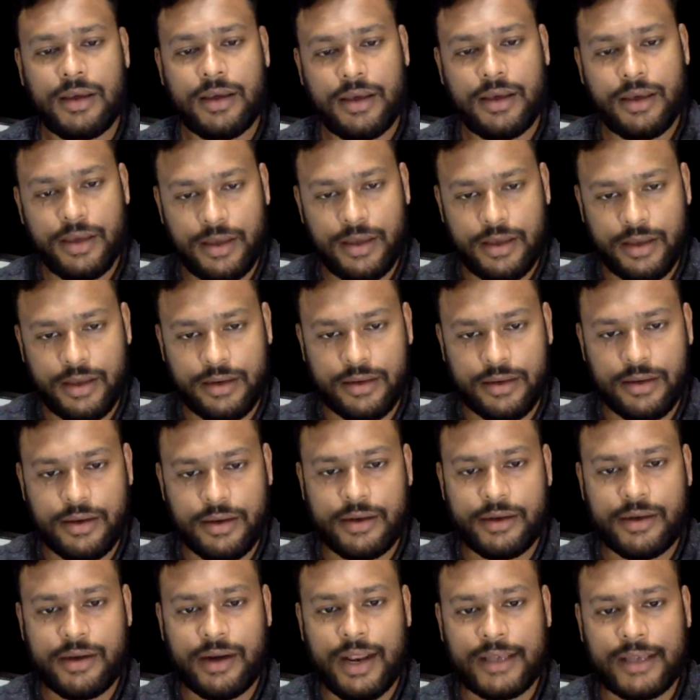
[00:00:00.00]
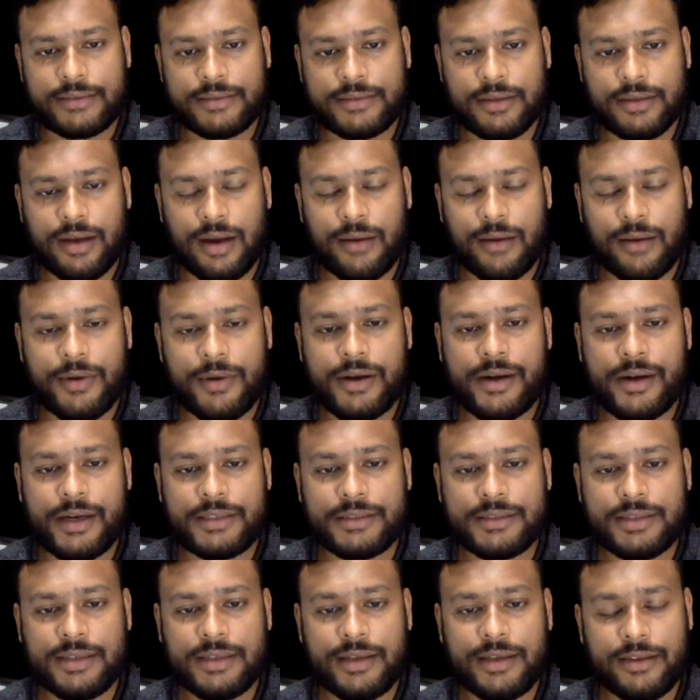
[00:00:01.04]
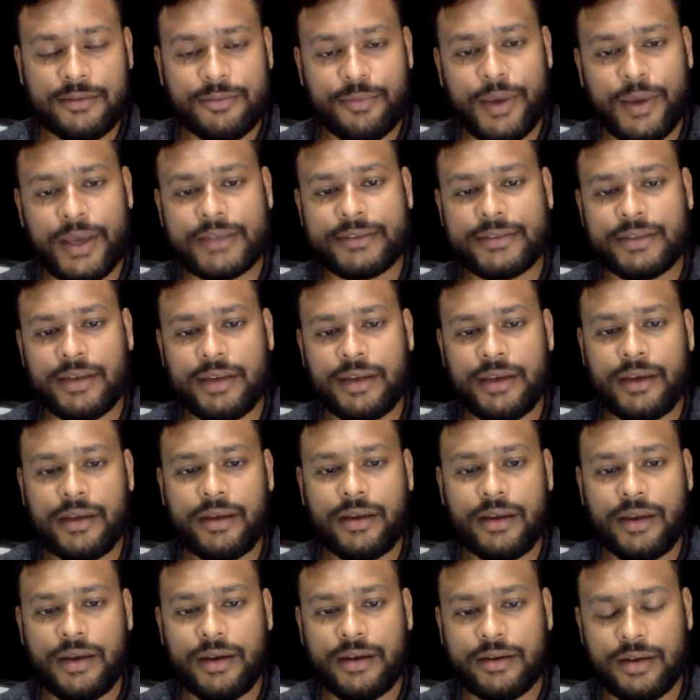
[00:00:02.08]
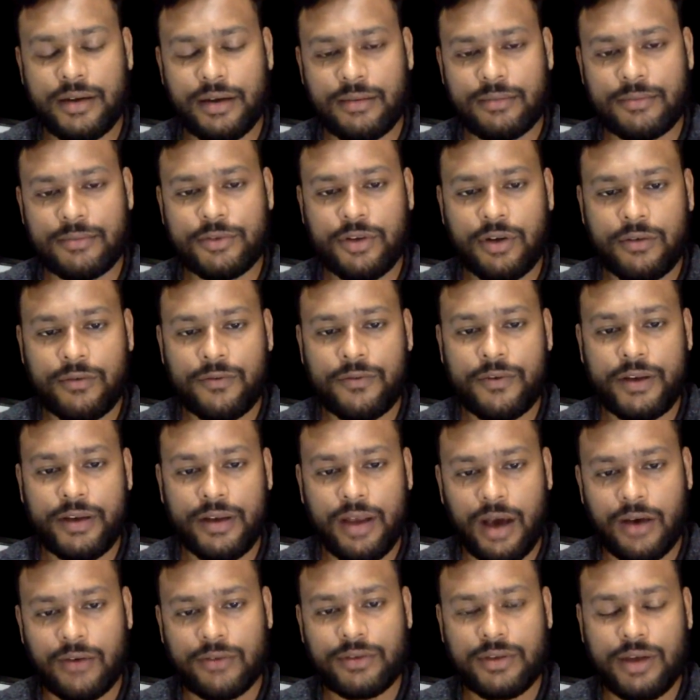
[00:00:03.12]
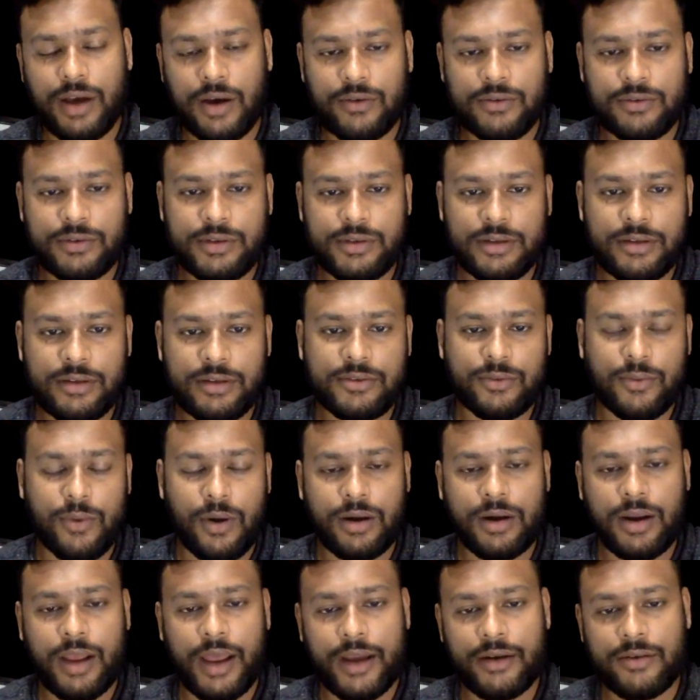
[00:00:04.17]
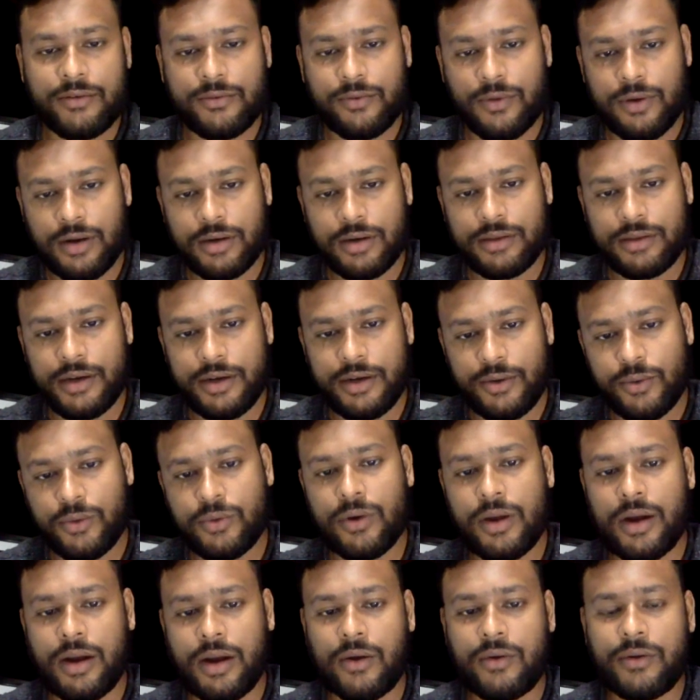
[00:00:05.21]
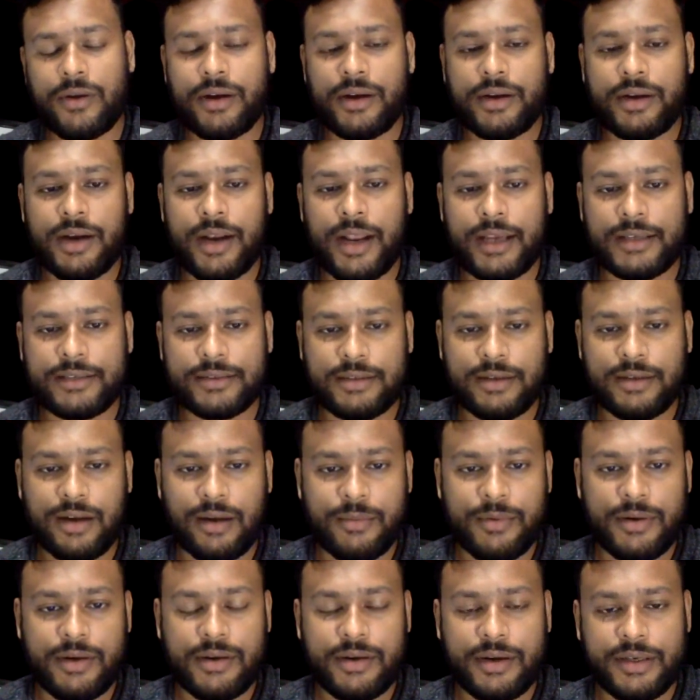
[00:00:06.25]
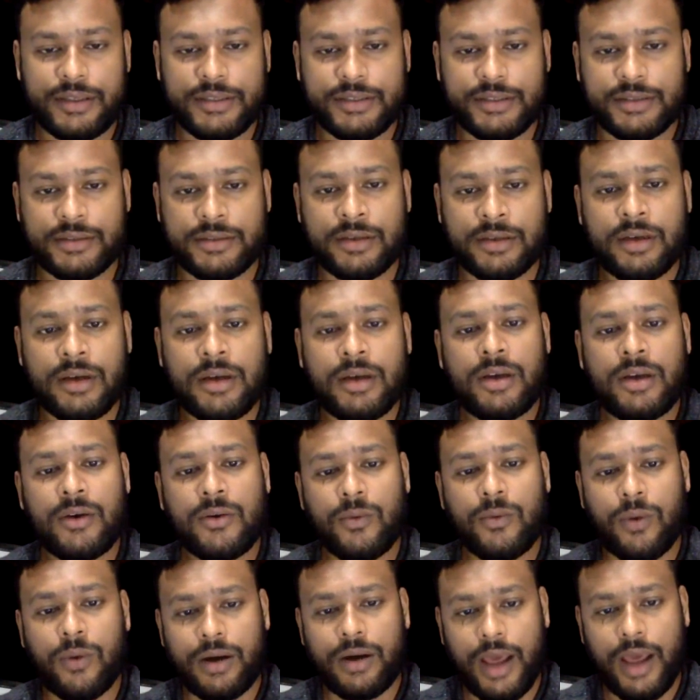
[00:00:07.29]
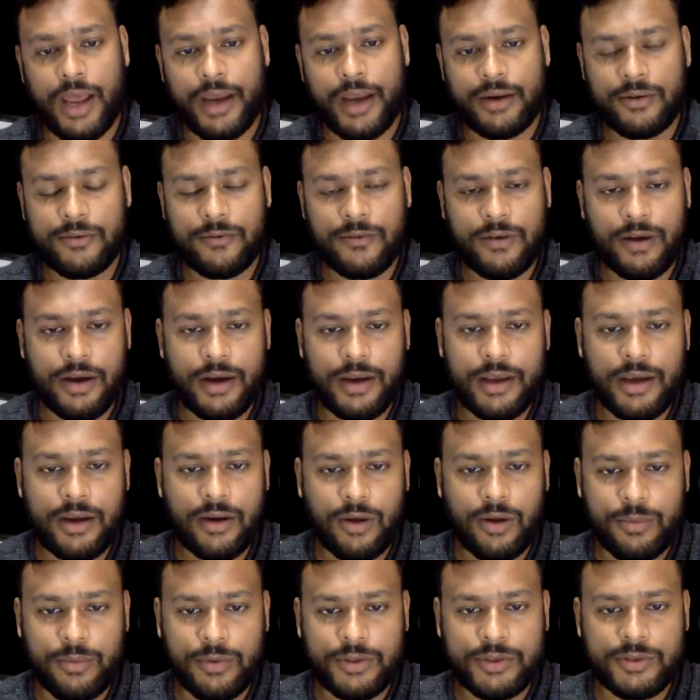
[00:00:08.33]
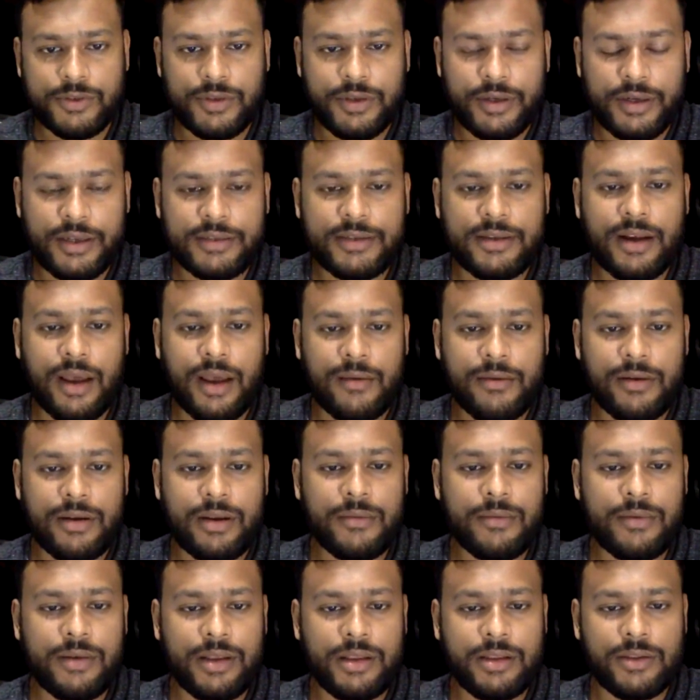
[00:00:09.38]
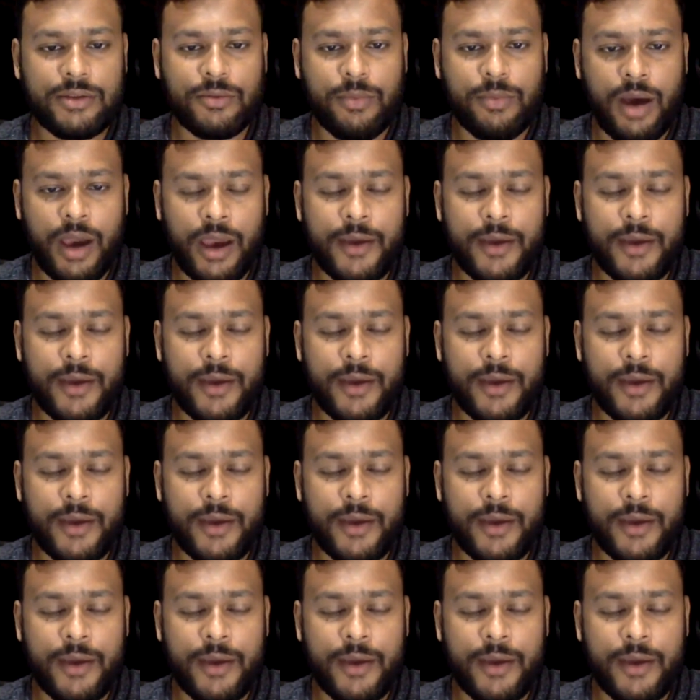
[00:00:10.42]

in international arbitration and especially in terms of in-house counsels what kind of work they do around international arbitration what kind of career opportunities are available in dubai